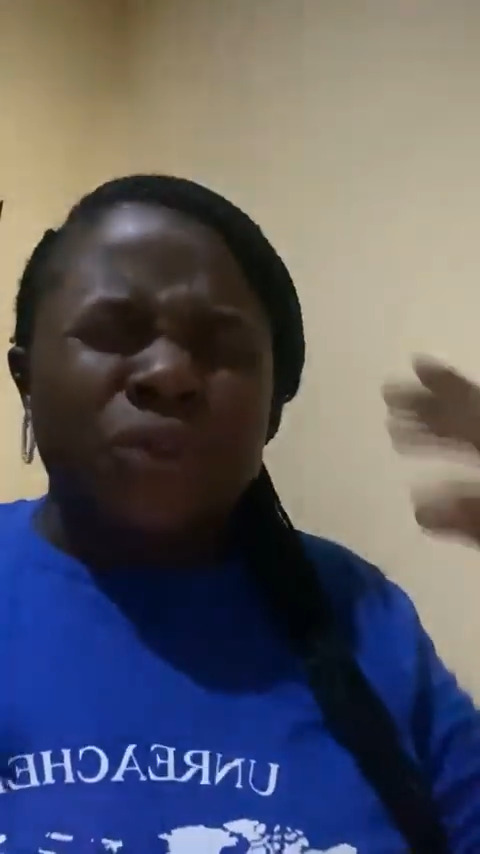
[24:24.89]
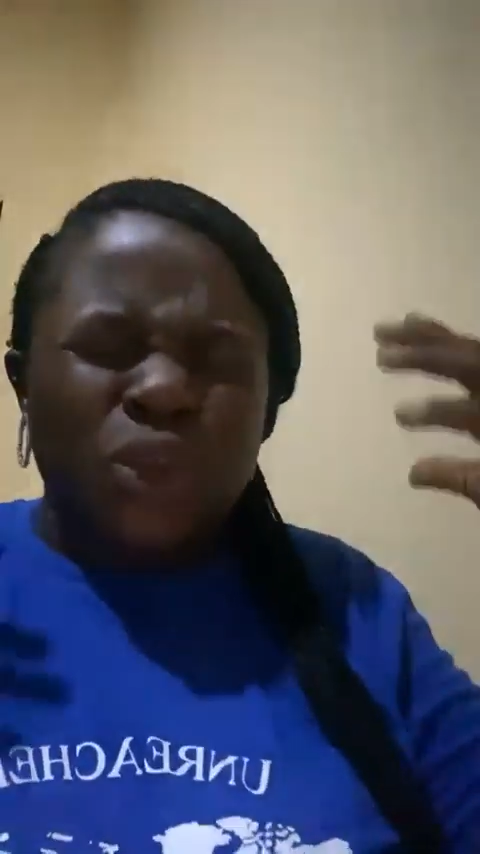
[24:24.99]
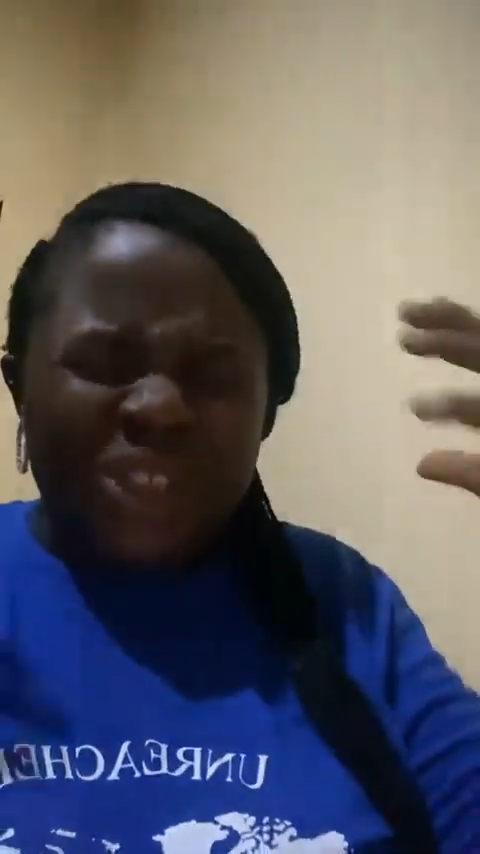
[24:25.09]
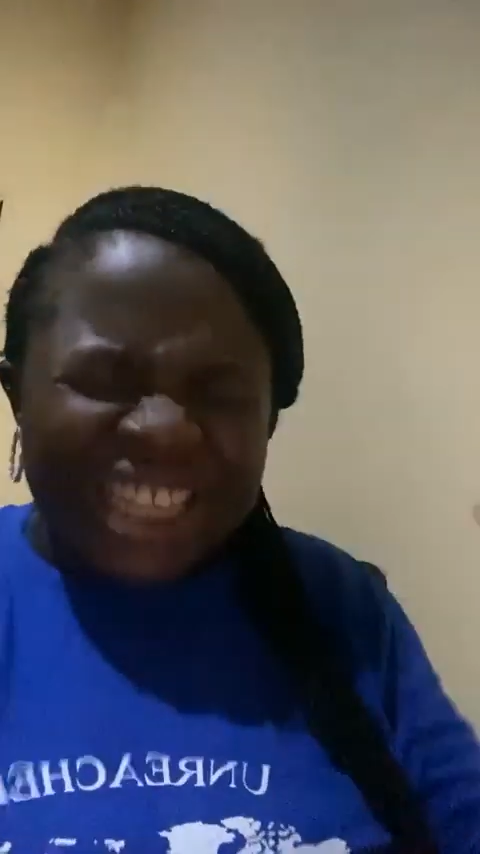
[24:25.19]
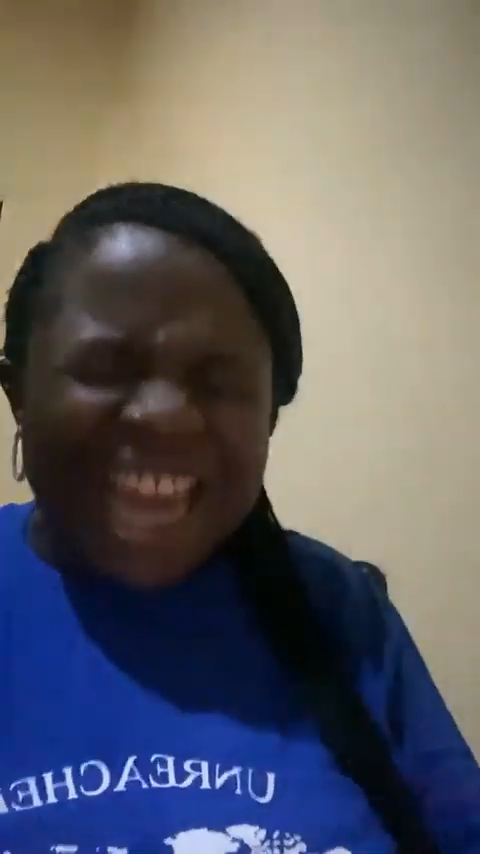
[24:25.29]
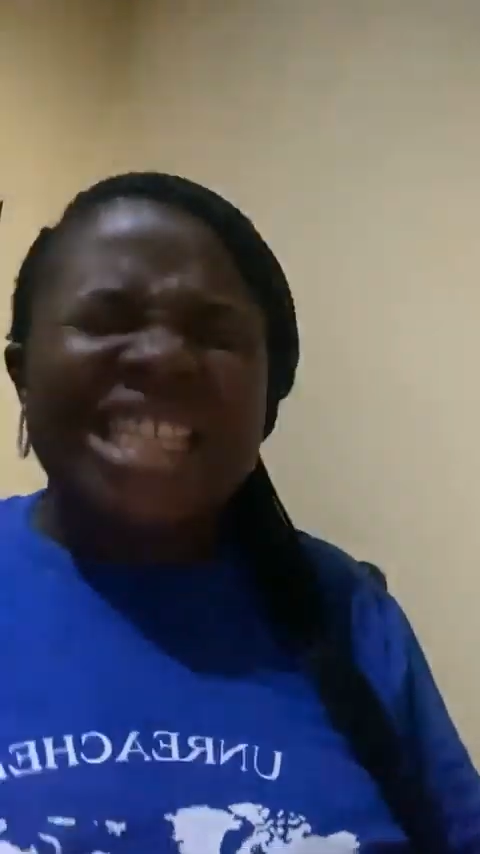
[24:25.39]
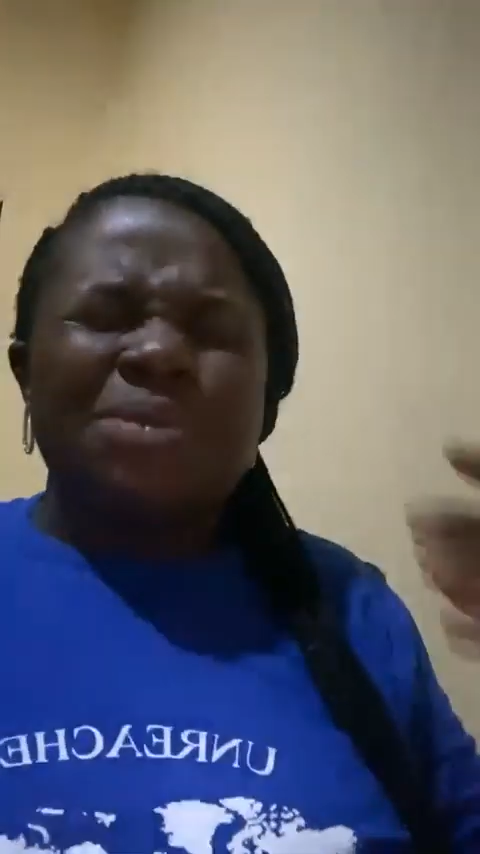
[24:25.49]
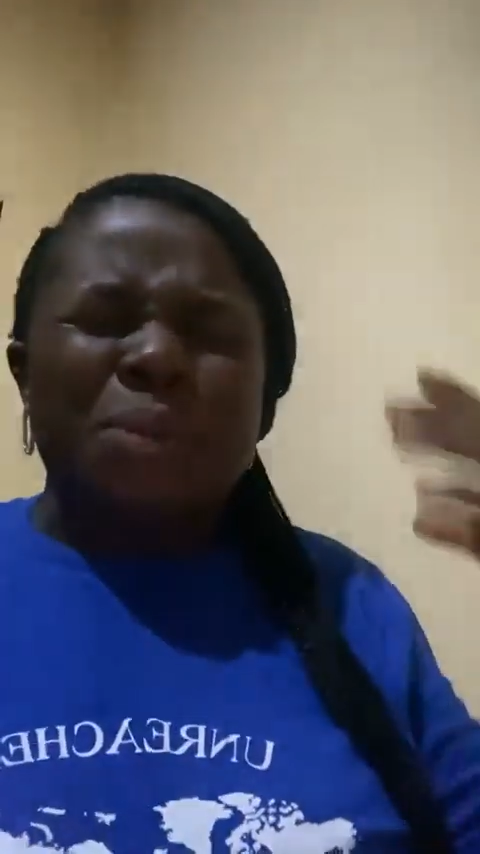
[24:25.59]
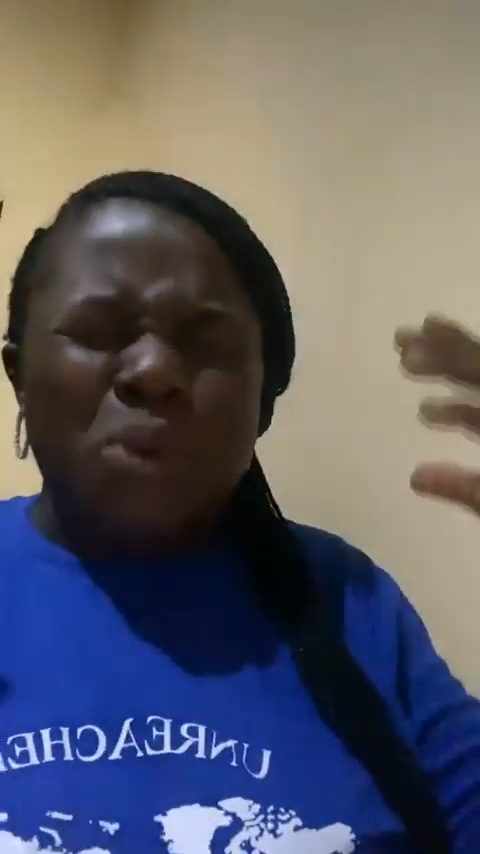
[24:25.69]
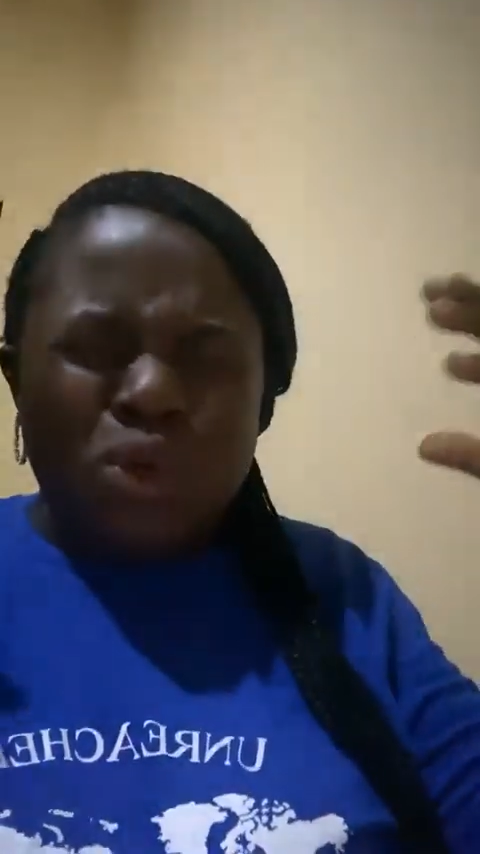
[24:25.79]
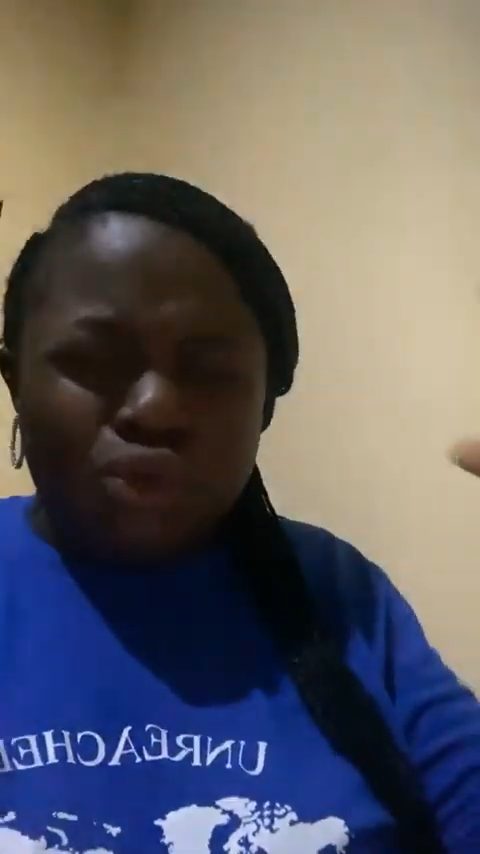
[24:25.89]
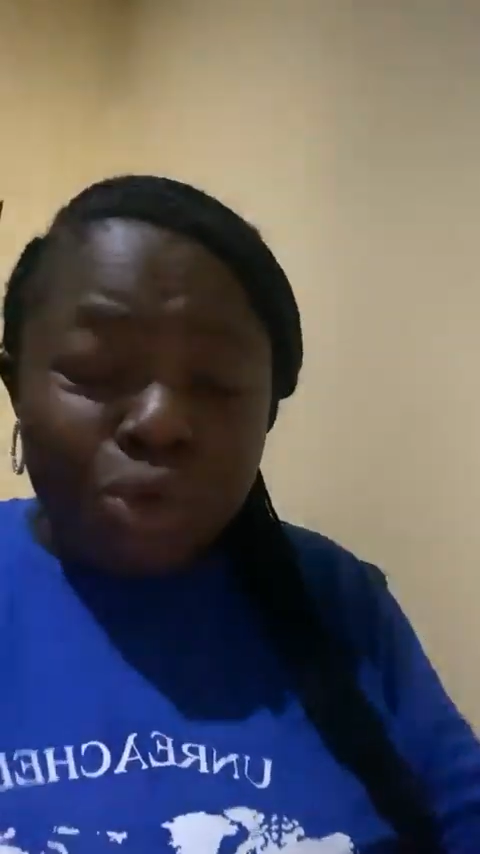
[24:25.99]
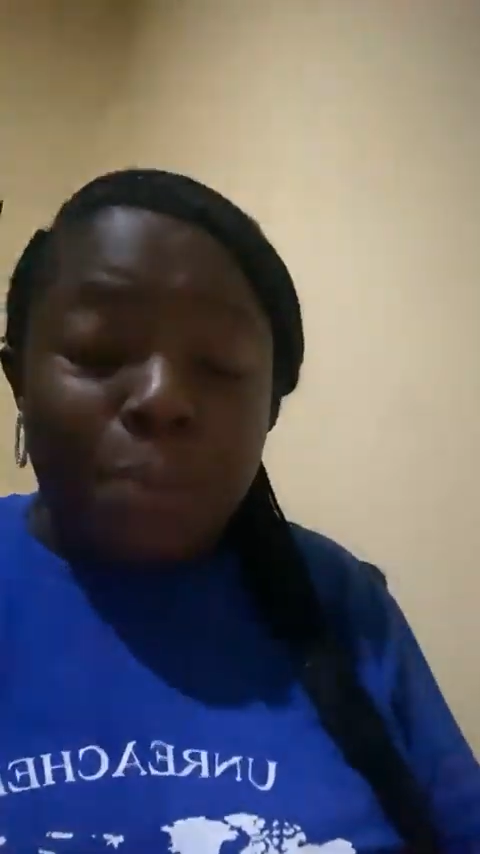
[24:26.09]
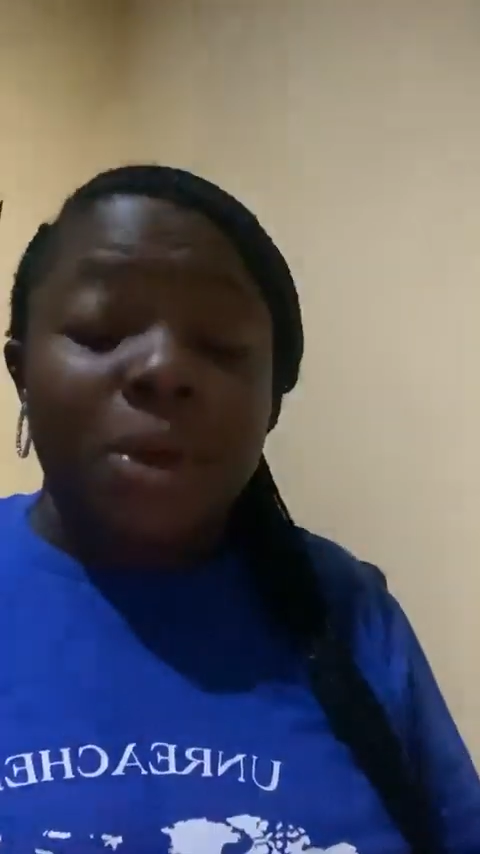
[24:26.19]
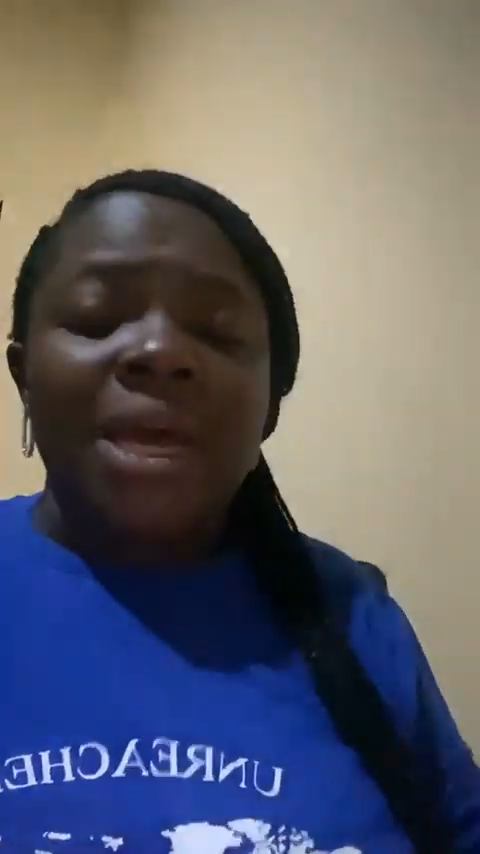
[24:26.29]
today's people
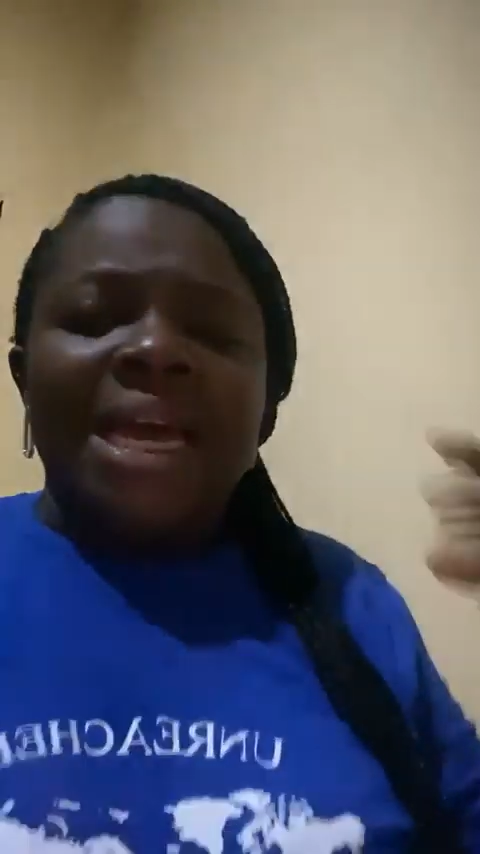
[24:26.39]
group.